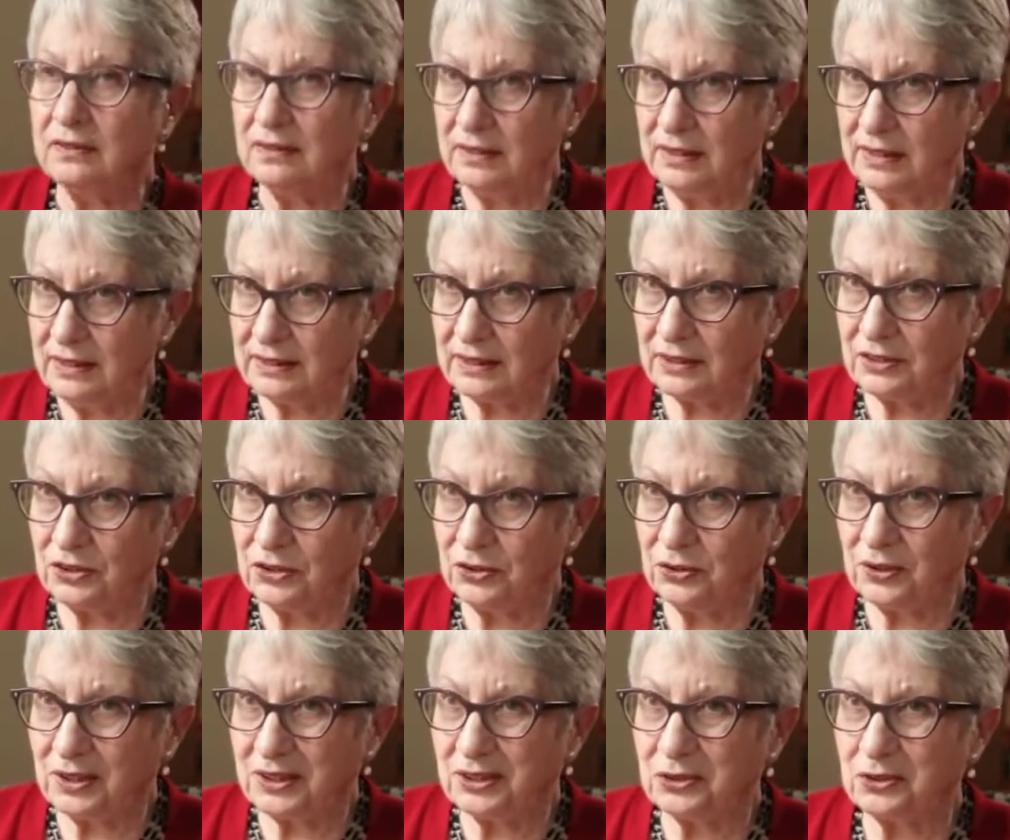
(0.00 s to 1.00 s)
These are the
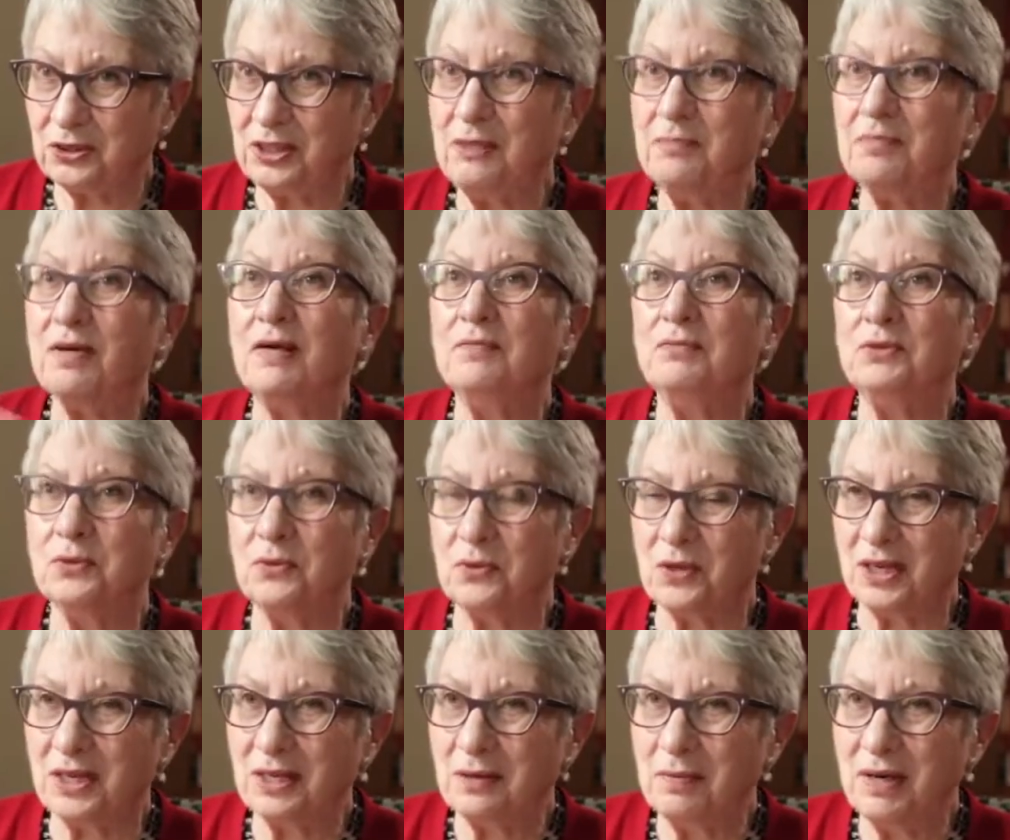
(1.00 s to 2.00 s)
two extremes I'm
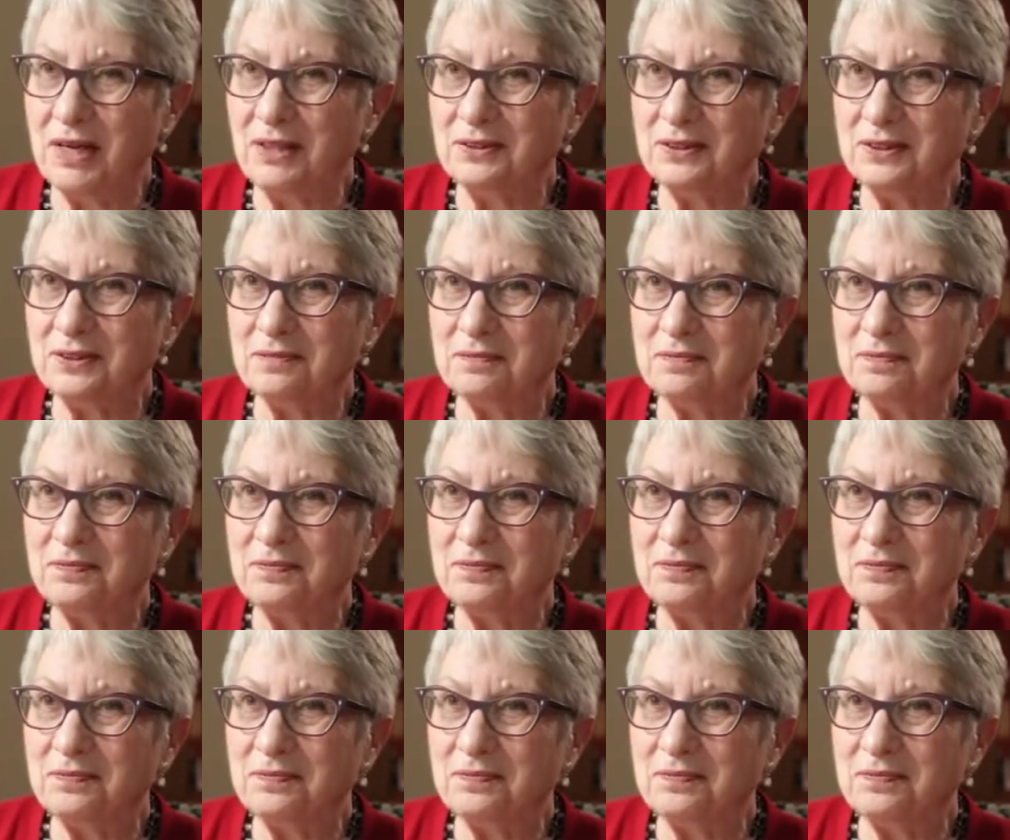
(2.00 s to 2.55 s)
talking about.